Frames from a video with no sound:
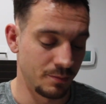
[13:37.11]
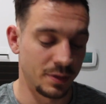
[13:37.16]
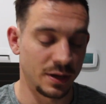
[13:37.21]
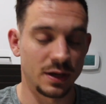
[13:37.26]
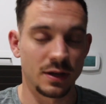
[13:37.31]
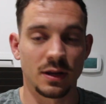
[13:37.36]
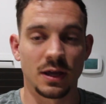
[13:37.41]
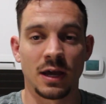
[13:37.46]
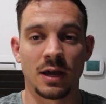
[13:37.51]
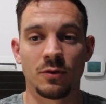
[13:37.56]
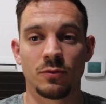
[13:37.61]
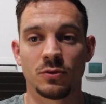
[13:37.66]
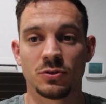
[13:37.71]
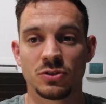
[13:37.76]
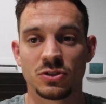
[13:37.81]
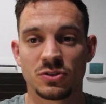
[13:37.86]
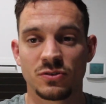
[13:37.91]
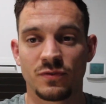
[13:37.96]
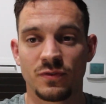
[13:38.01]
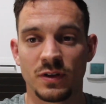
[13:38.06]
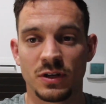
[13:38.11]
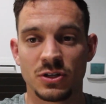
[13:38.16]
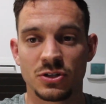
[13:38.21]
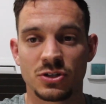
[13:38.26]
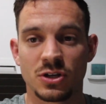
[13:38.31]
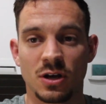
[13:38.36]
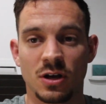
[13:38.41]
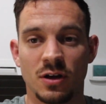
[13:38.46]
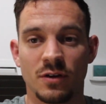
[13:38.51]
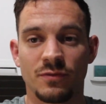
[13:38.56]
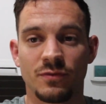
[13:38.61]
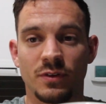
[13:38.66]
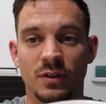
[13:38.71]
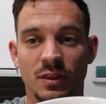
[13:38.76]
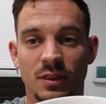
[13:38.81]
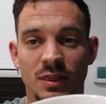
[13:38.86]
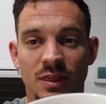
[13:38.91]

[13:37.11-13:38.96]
but I will just finish off